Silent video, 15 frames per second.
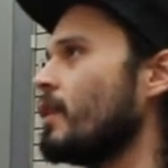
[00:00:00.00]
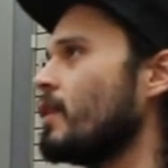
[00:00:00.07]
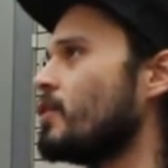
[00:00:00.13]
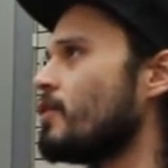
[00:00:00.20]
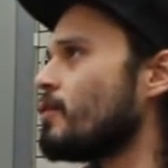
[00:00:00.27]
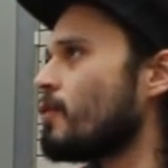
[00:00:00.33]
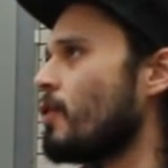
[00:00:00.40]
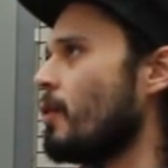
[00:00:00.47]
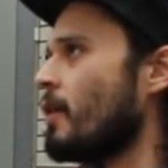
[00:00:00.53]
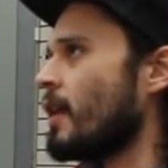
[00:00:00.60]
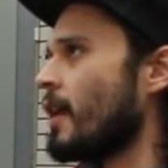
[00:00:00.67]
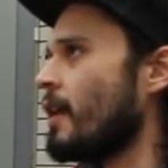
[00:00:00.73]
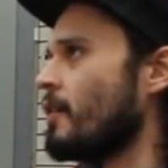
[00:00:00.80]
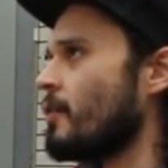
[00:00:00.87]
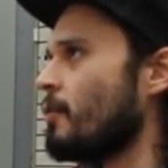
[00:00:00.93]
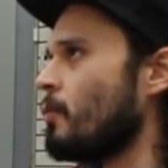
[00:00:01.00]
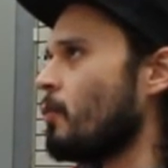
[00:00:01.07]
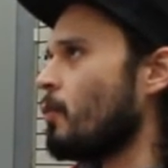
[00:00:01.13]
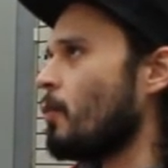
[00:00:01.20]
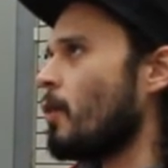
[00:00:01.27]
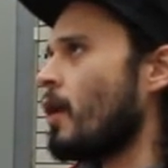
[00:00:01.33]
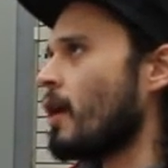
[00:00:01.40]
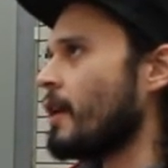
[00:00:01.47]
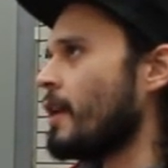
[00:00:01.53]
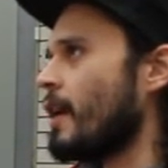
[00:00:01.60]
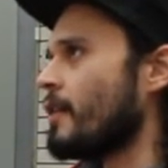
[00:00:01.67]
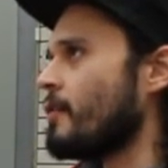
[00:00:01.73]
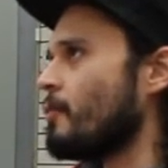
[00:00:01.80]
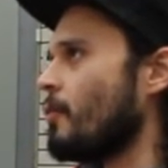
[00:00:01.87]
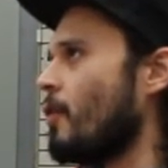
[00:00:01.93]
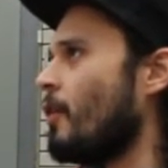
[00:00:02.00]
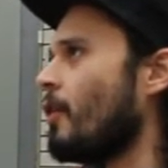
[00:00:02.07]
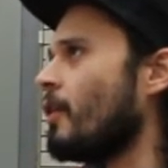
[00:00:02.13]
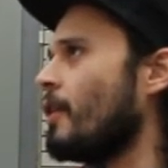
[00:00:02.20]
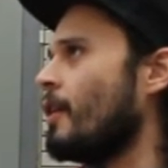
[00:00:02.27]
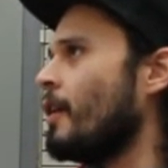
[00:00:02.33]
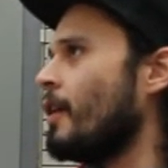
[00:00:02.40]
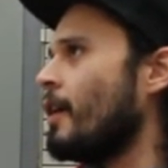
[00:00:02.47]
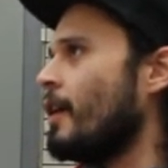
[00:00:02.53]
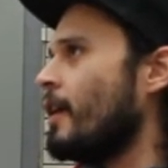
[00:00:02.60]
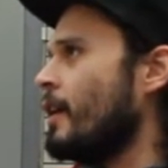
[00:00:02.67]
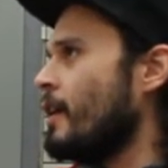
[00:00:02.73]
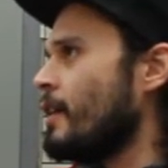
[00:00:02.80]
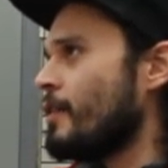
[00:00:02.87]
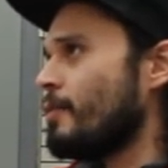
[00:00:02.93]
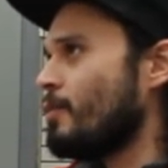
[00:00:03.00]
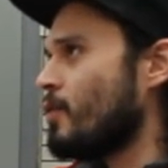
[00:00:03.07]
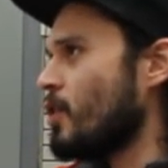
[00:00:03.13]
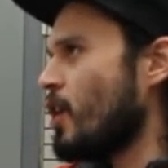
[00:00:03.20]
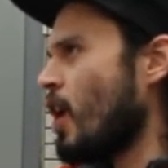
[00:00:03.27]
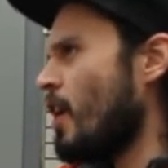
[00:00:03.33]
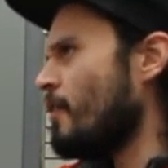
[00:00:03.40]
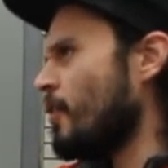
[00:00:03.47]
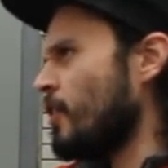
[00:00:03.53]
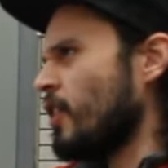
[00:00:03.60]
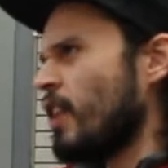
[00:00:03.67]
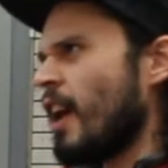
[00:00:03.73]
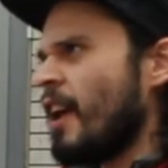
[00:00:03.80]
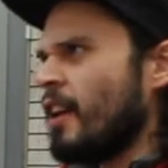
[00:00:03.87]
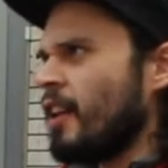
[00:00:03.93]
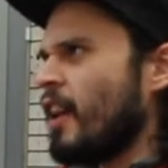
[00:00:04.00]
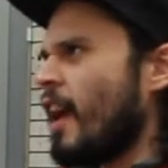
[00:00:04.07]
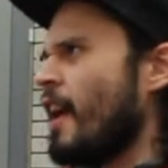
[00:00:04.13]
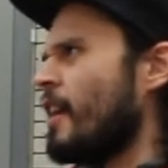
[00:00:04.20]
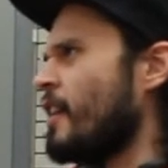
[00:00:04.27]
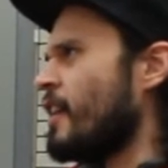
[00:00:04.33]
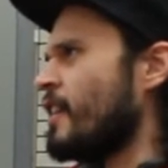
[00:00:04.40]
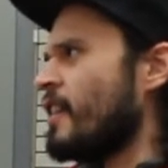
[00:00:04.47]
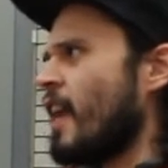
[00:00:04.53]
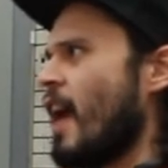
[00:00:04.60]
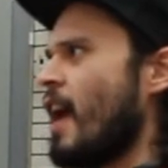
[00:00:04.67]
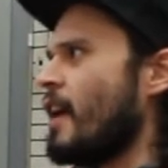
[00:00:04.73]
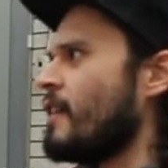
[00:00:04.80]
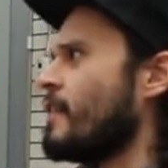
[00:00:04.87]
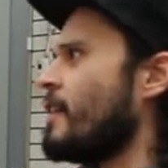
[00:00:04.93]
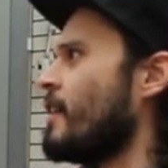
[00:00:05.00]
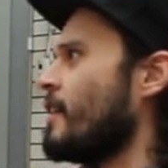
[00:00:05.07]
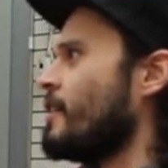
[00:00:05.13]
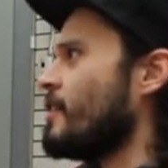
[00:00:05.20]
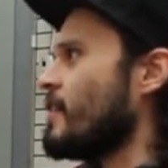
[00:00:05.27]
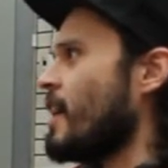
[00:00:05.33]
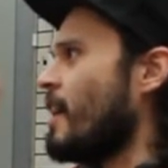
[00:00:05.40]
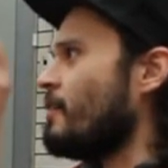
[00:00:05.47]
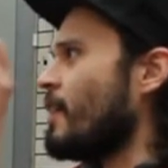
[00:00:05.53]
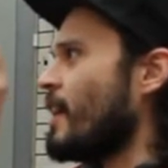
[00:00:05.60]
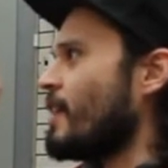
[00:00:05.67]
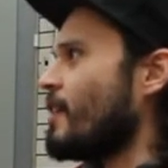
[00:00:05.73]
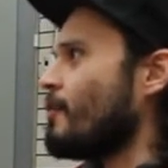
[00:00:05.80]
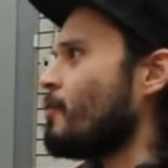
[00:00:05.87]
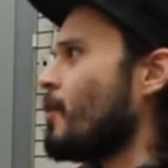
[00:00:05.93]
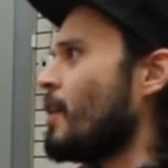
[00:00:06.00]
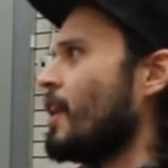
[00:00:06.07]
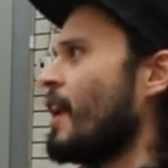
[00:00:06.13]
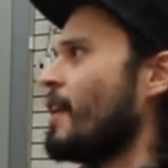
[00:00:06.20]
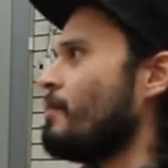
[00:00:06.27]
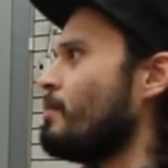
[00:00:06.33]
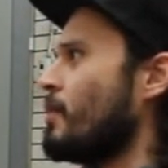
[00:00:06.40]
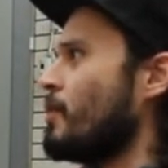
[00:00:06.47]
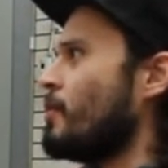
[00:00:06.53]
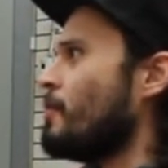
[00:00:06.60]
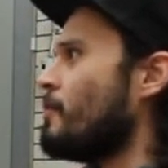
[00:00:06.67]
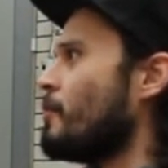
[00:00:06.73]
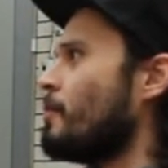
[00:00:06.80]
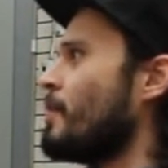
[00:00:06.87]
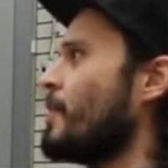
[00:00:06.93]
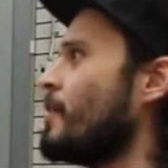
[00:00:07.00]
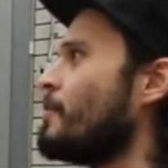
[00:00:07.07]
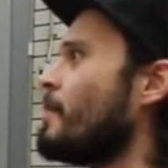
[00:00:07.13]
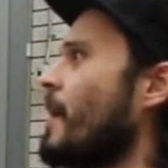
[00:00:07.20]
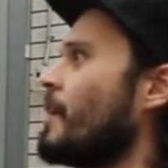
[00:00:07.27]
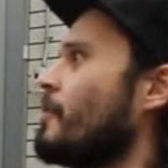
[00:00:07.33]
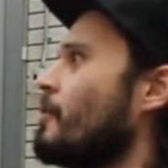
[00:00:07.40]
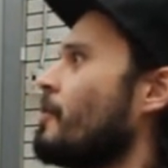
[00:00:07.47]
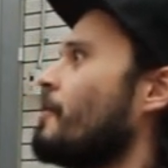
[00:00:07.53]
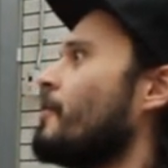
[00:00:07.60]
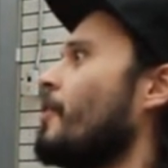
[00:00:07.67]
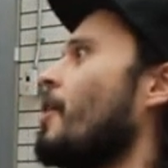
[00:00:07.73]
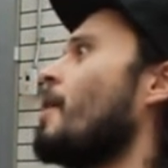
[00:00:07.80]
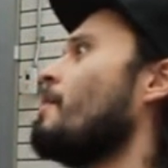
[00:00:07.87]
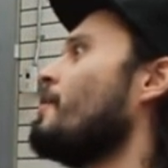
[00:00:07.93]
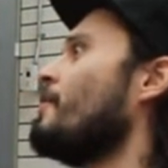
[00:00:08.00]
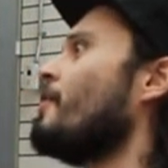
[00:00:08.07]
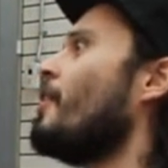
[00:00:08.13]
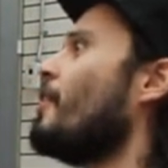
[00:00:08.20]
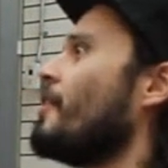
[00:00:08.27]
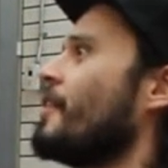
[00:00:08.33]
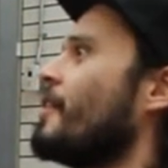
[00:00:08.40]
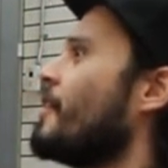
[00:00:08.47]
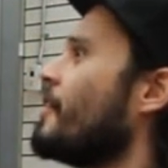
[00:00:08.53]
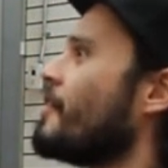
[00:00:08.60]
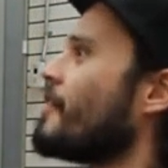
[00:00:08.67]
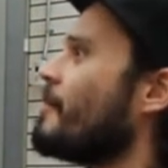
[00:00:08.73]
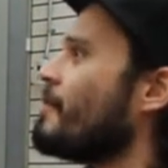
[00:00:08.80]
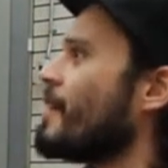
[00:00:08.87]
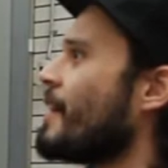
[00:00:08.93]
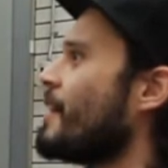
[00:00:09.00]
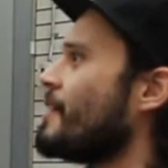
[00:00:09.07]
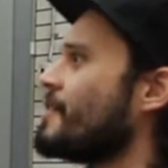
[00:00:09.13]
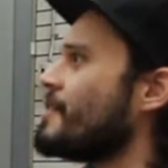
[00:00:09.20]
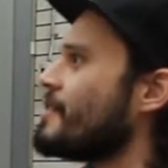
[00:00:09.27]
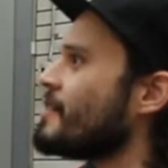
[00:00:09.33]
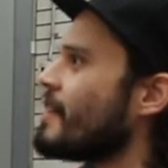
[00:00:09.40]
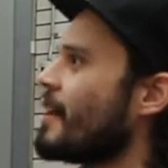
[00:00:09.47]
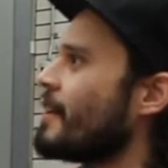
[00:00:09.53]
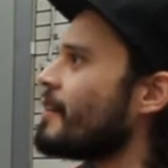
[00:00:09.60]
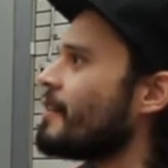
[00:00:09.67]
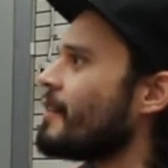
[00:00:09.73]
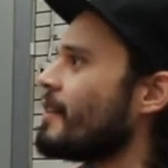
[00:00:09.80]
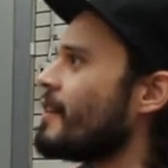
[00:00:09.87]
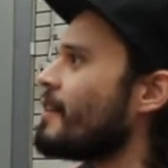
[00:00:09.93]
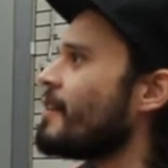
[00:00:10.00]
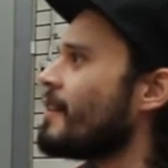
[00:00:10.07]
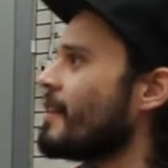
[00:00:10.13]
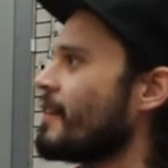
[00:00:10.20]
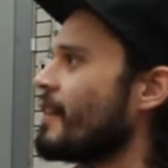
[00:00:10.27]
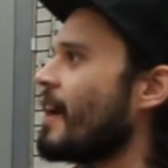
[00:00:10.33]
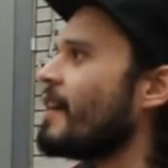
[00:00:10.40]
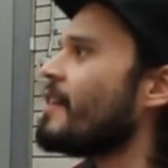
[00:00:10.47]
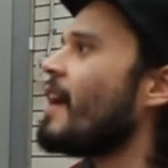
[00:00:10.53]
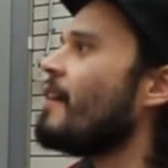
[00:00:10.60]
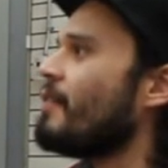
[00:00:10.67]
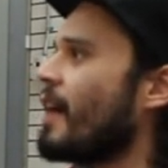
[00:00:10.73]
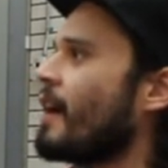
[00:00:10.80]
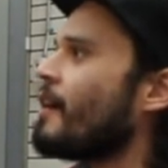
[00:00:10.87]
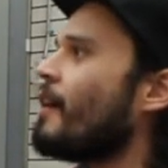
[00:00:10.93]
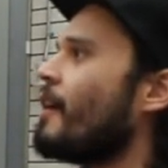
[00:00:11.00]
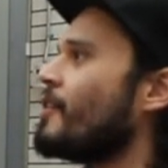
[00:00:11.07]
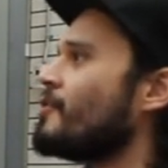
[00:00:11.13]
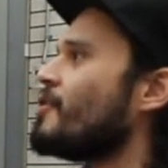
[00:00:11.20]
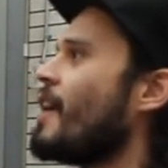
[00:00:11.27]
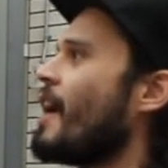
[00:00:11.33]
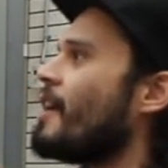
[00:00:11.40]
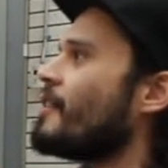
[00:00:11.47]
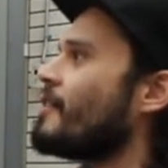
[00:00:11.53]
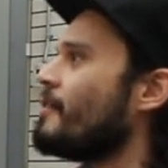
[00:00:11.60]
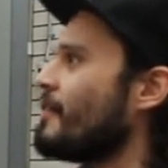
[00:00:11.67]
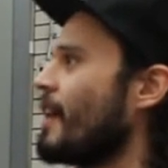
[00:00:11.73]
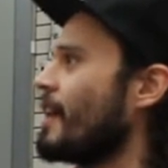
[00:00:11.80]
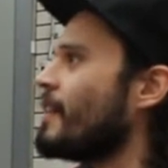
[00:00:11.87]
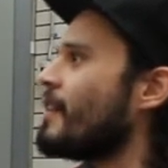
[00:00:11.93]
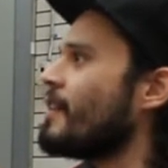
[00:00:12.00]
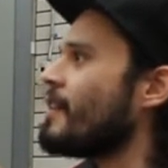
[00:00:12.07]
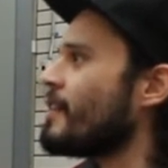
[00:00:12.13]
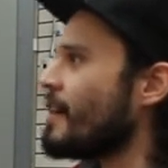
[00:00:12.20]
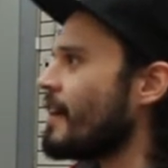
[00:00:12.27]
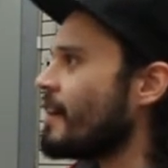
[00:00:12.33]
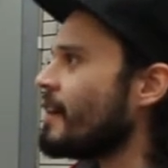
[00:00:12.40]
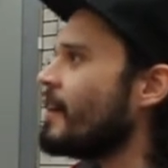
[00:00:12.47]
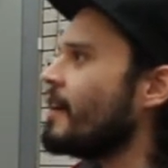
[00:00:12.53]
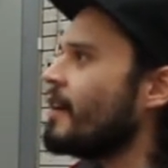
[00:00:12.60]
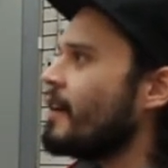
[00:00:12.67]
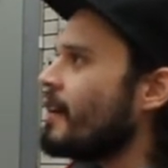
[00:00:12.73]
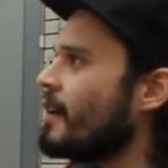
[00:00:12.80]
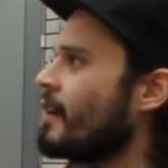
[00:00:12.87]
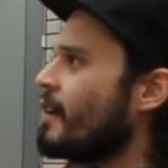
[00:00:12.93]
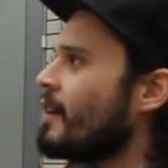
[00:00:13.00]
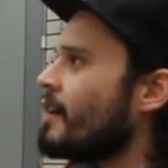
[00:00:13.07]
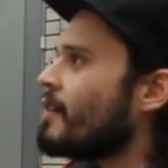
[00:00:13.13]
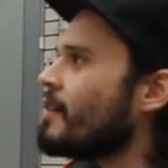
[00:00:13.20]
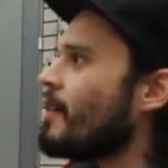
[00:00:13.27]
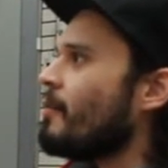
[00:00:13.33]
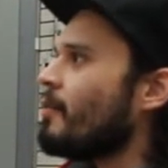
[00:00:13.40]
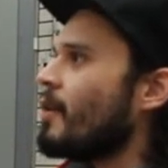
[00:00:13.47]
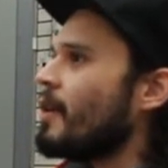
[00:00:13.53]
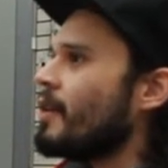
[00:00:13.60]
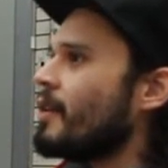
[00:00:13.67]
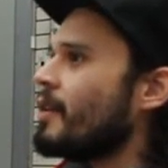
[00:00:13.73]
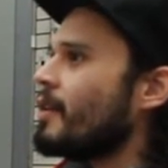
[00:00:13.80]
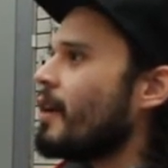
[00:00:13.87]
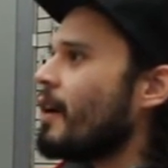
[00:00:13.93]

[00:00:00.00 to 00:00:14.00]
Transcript: just going against walking next to a wall, it's covered layered in tags, and then you just have like this one like beautiful piece painted over top of it all, you know, or something. And it just like it's nice having that contrast of like this like somewhat